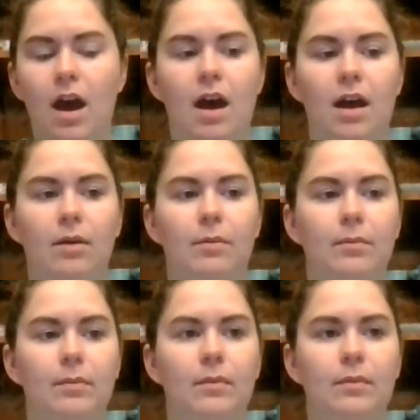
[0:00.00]

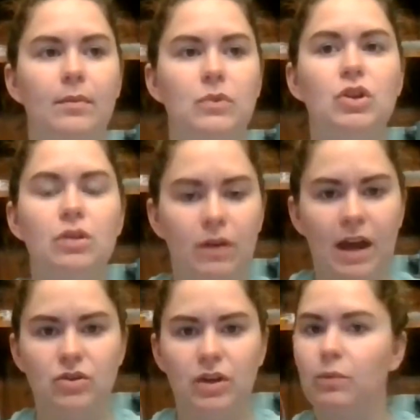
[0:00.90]
um, journal
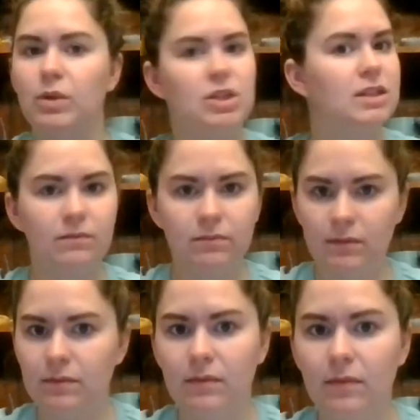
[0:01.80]
entry, which is
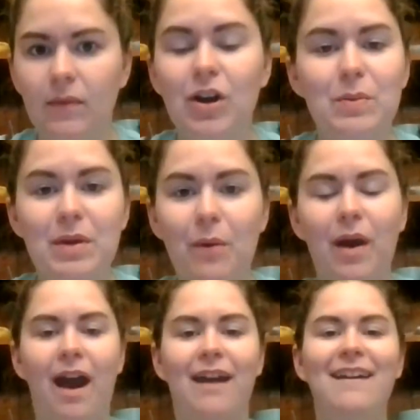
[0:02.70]
going to be
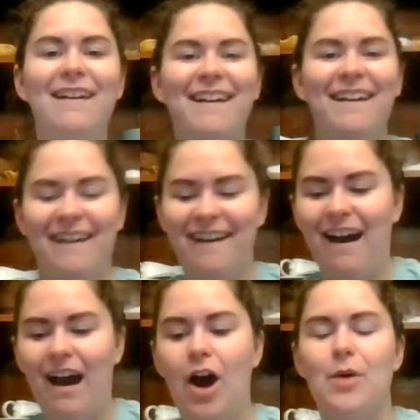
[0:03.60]
okay.
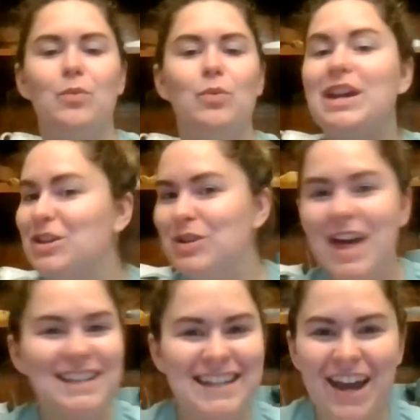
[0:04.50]
Um, we can do
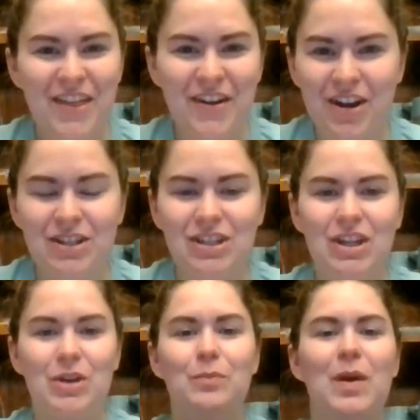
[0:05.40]
that together on
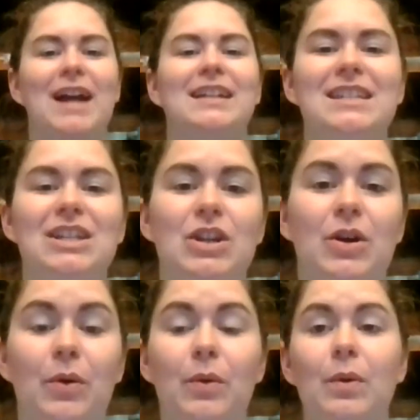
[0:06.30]
Zoom, practice, you
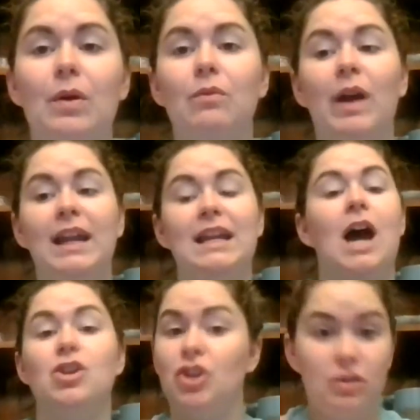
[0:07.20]
know, writing
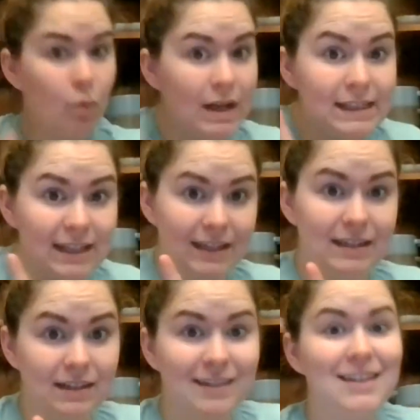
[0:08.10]
not just one
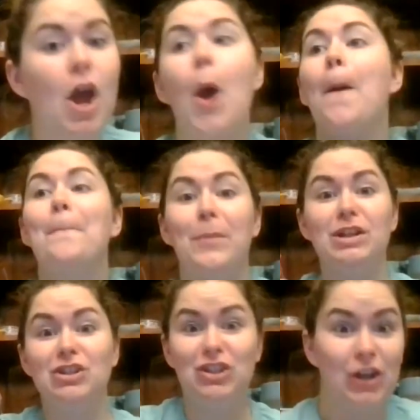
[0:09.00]
sentence,
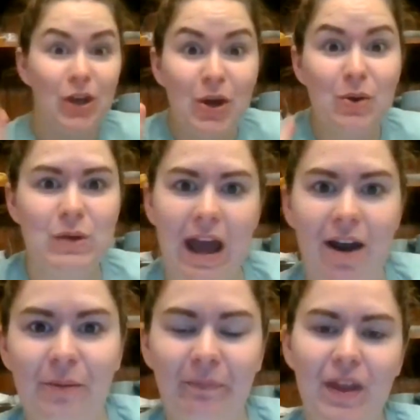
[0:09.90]
but two
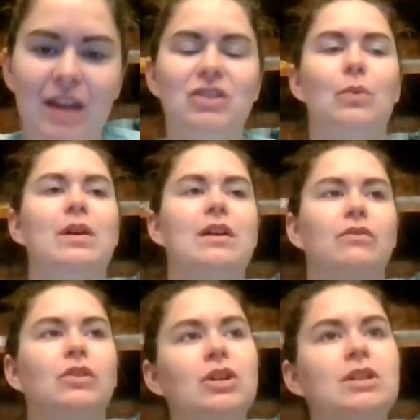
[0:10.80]
now. So we
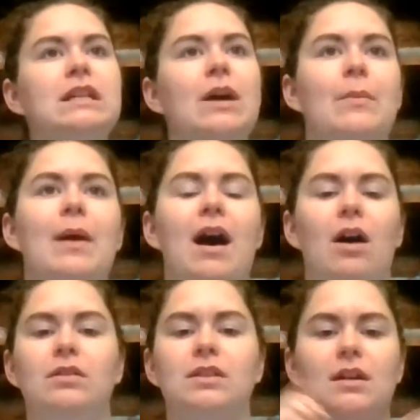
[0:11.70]
have learned
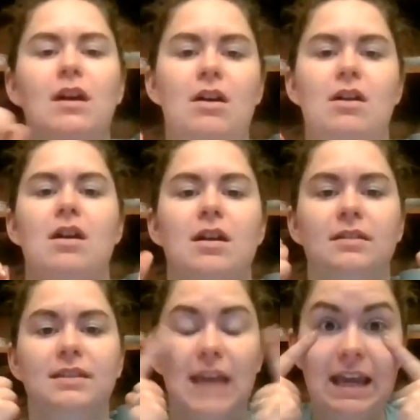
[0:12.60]
about
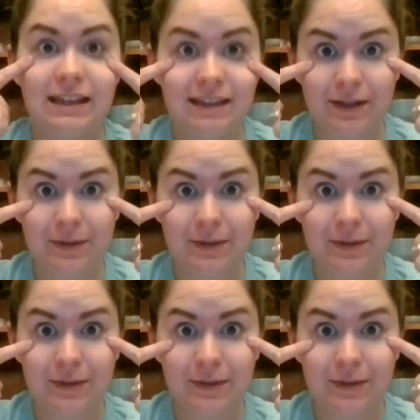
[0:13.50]
our sight,